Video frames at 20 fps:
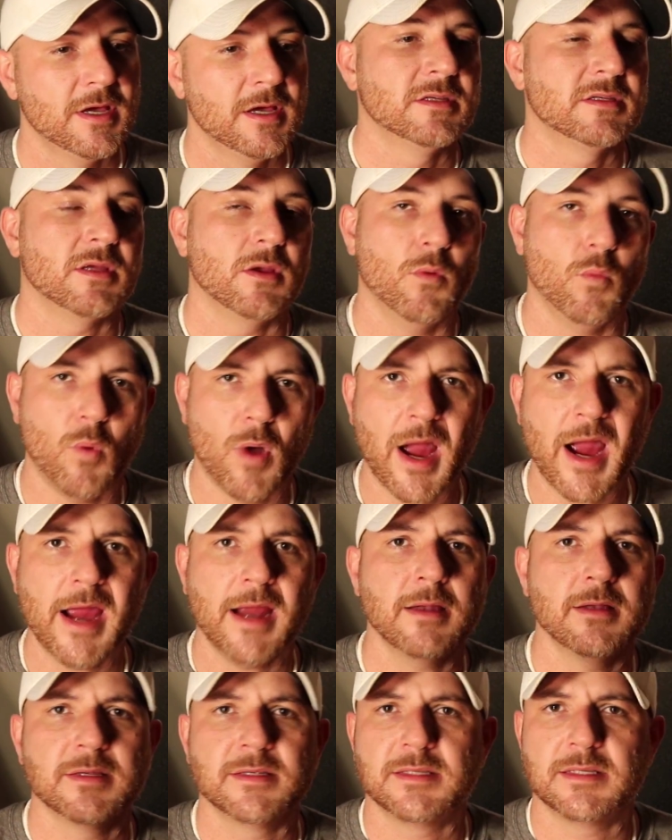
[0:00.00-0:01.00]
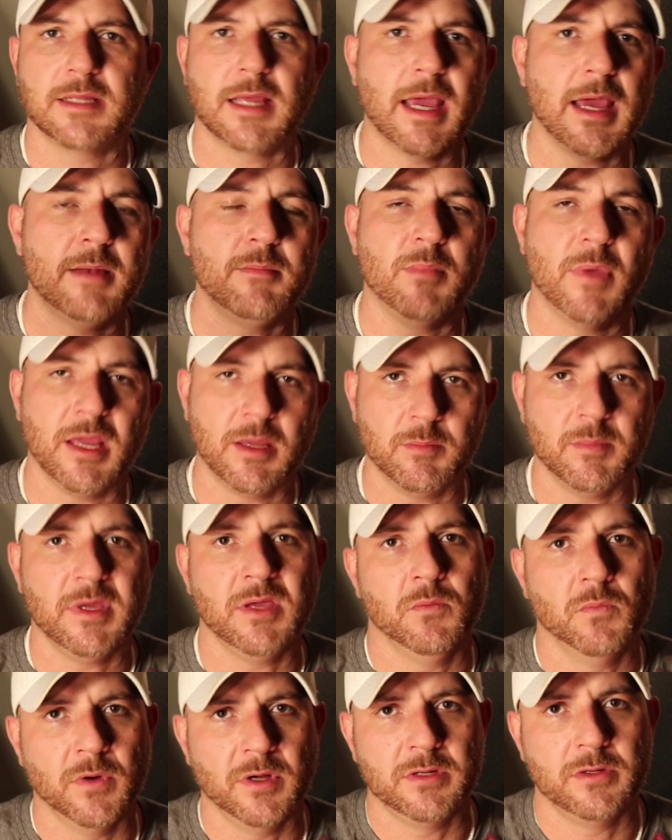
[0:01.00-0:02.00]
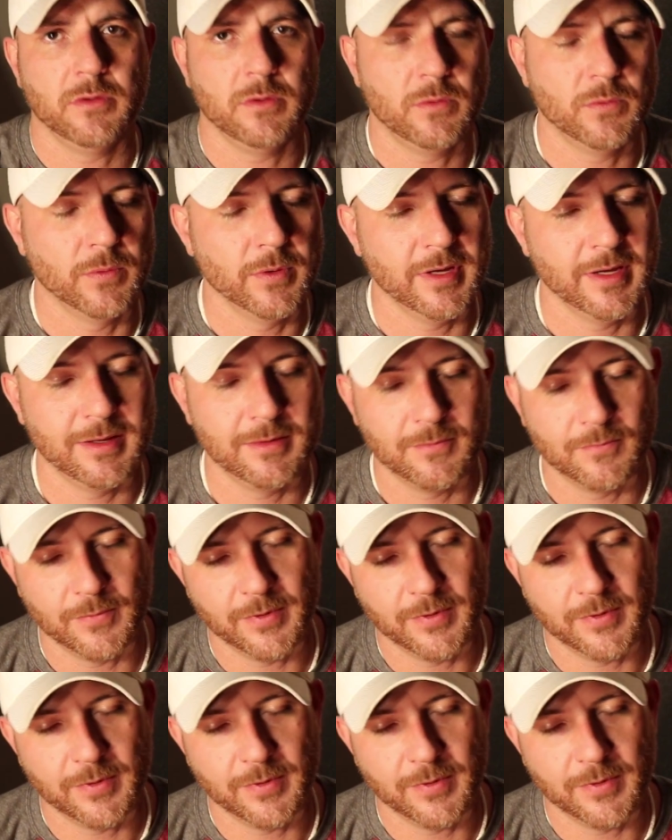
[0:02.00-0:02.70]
So why does that make me want to quit?